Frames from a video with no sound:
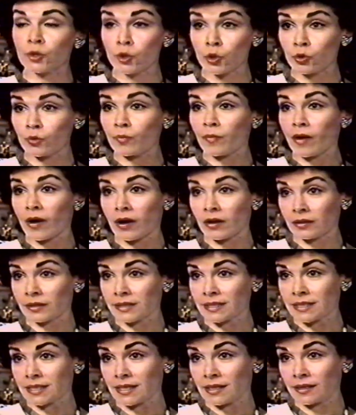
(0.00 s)
The new
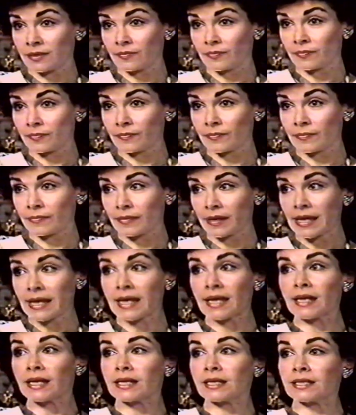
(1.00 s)
policy
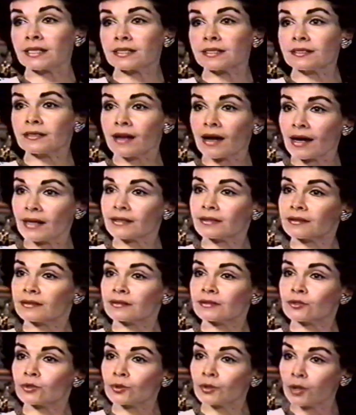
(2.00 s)
is not
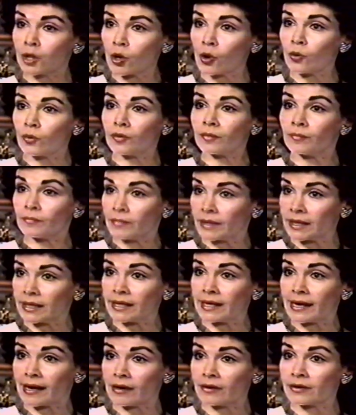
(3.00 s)
to loan
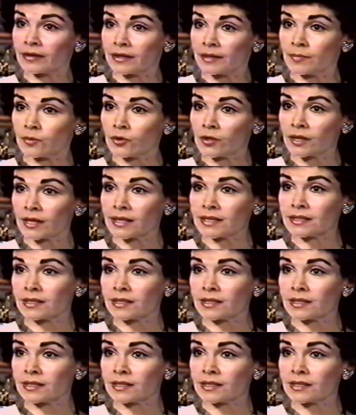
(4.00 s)
Mickey out anymore.